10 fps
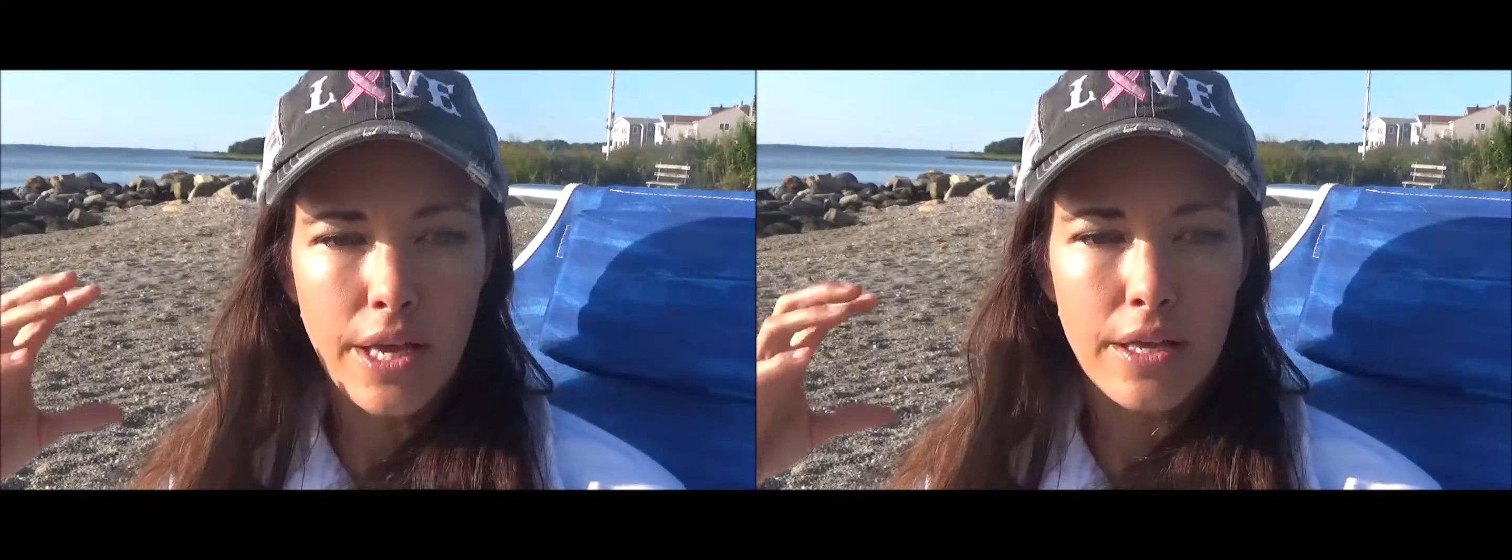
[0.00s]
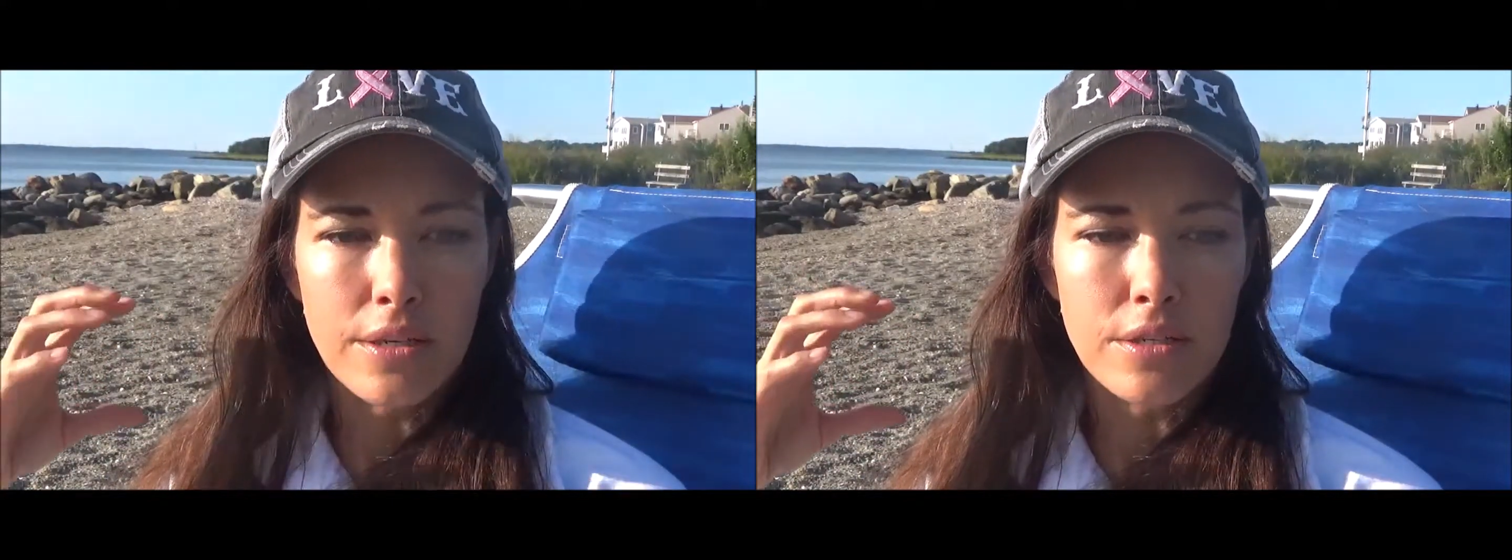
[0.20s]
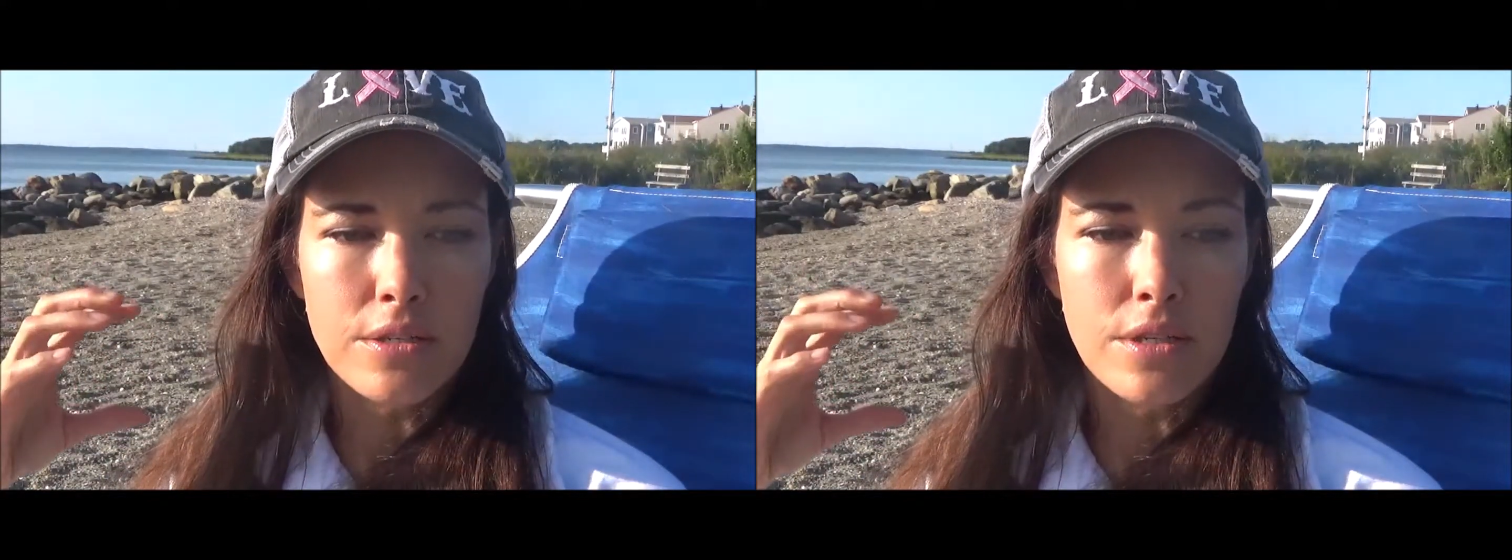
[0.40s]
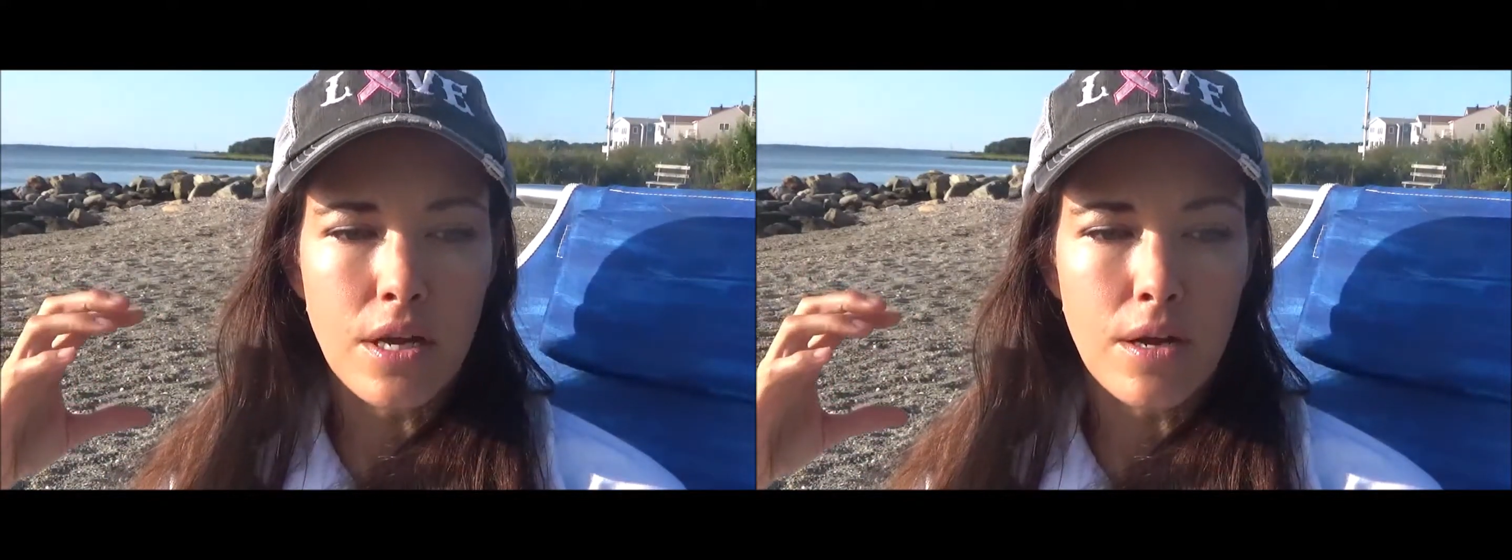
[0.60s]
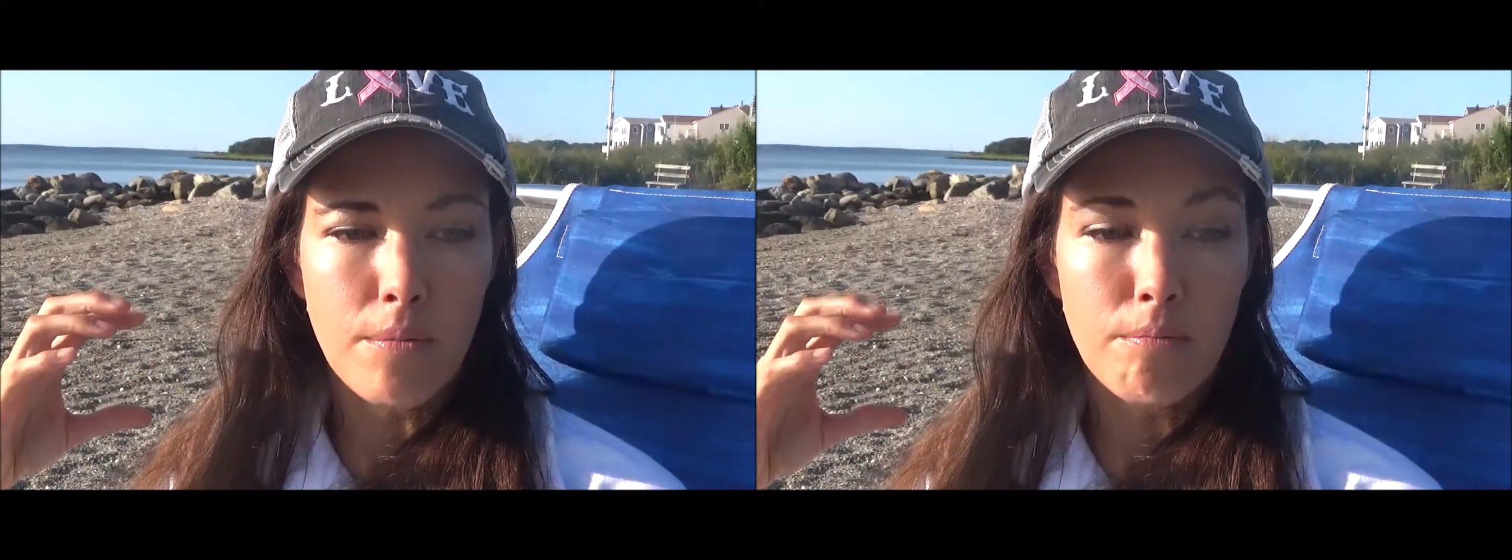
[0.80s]
and
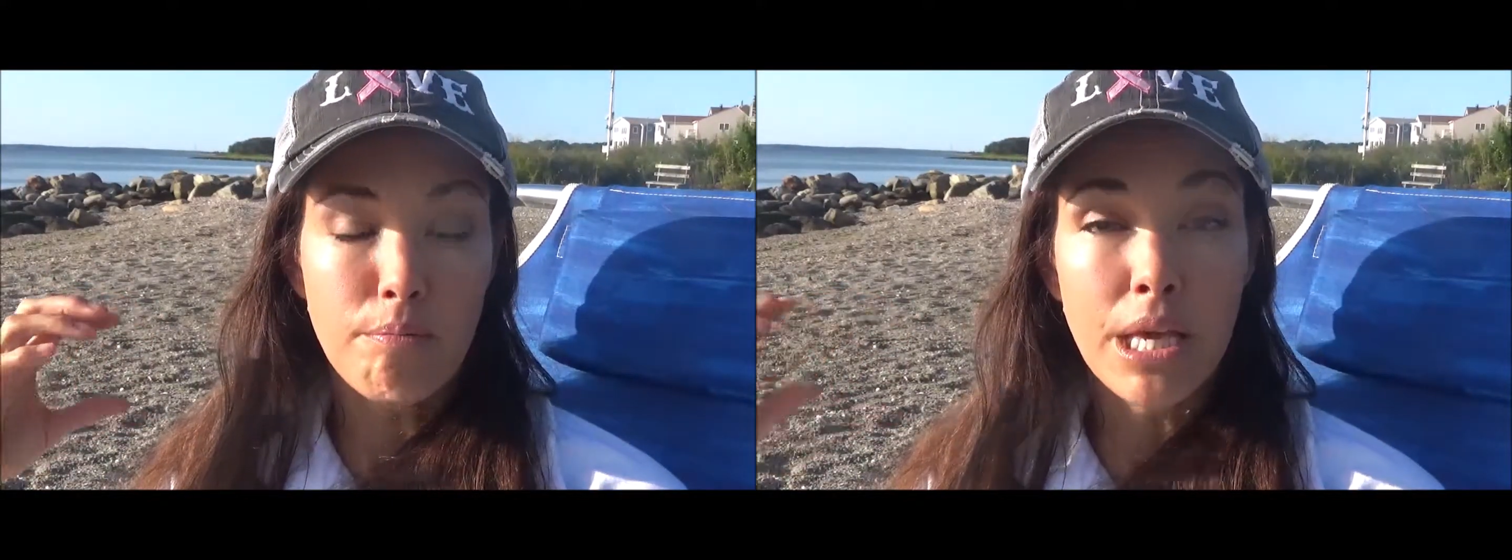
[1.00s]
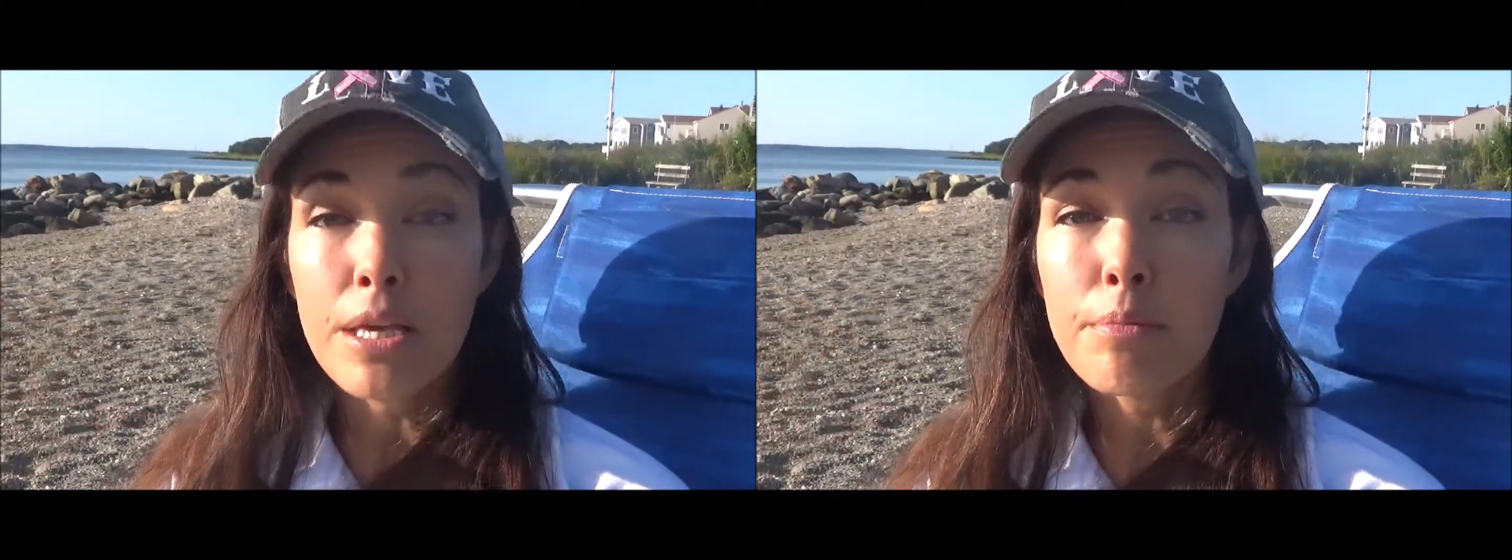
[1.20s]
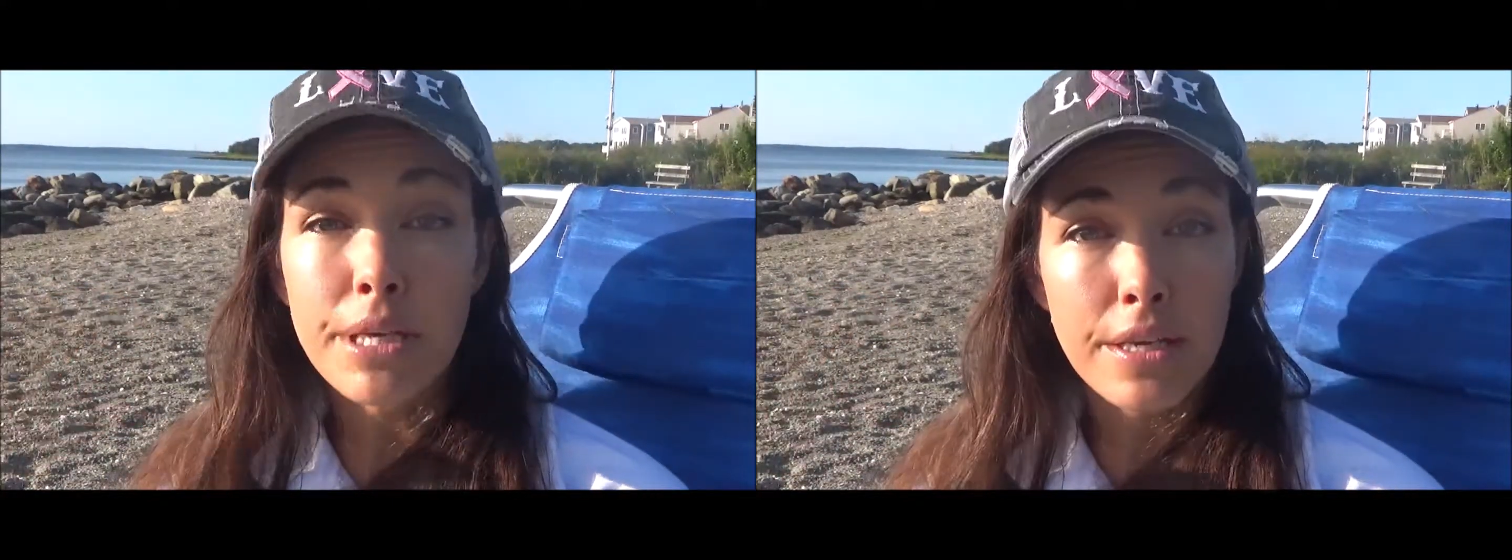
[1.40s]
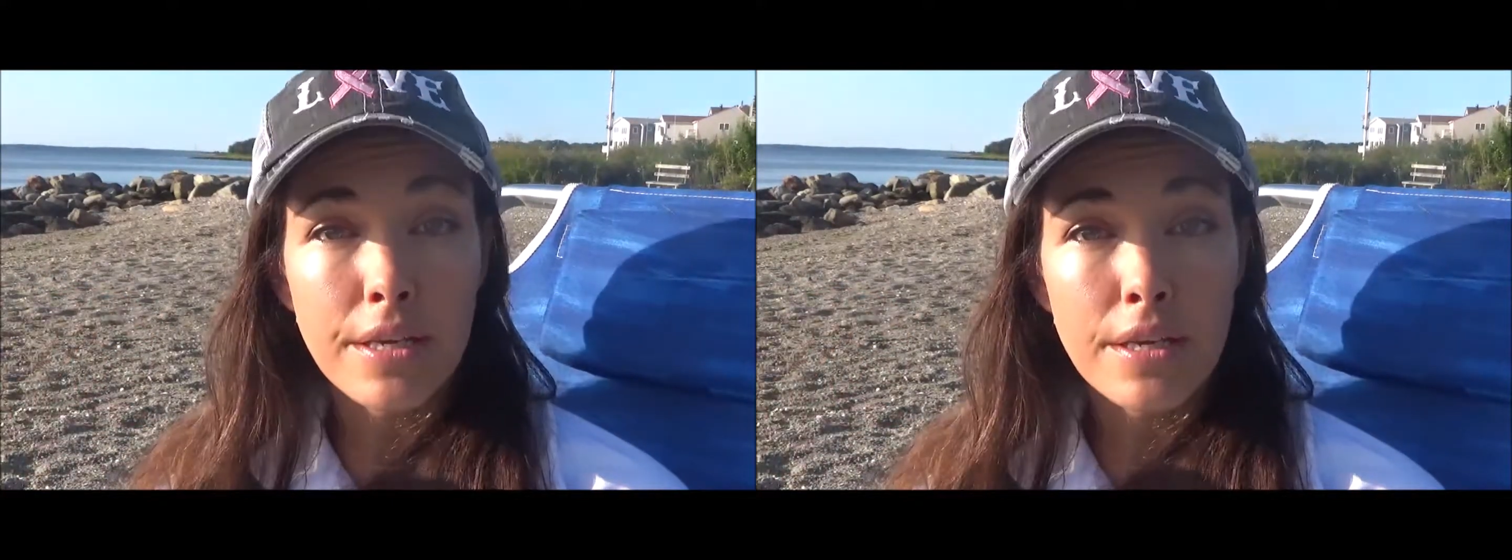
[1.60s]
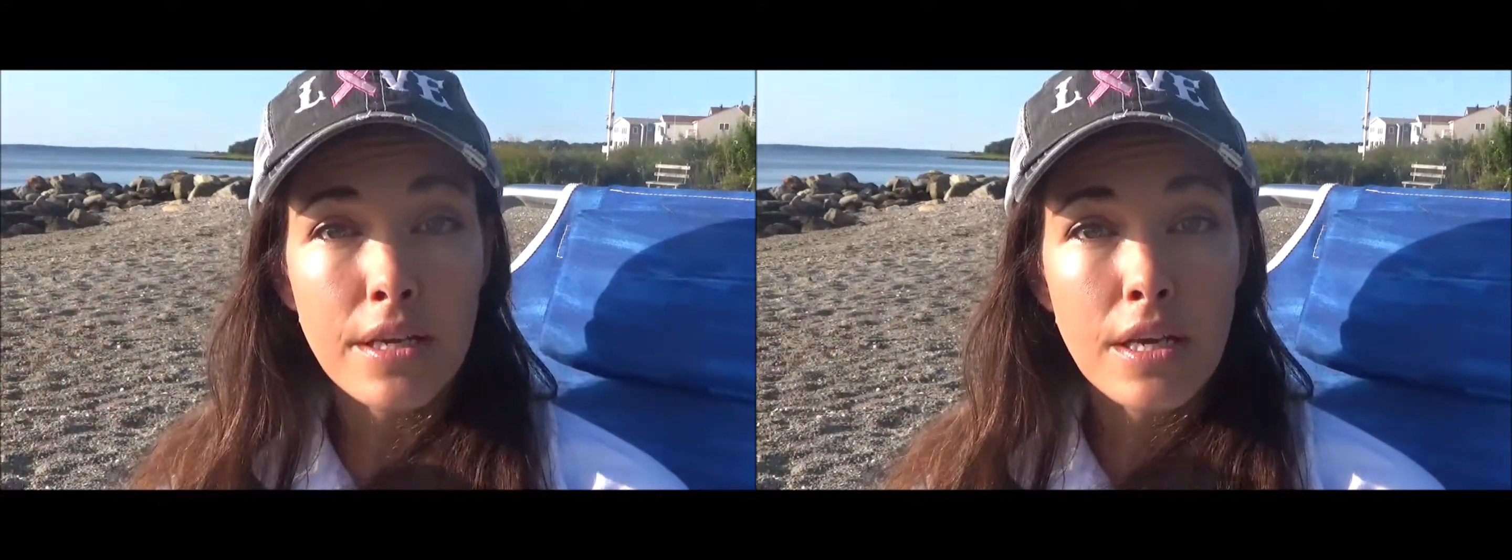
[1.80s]
maybe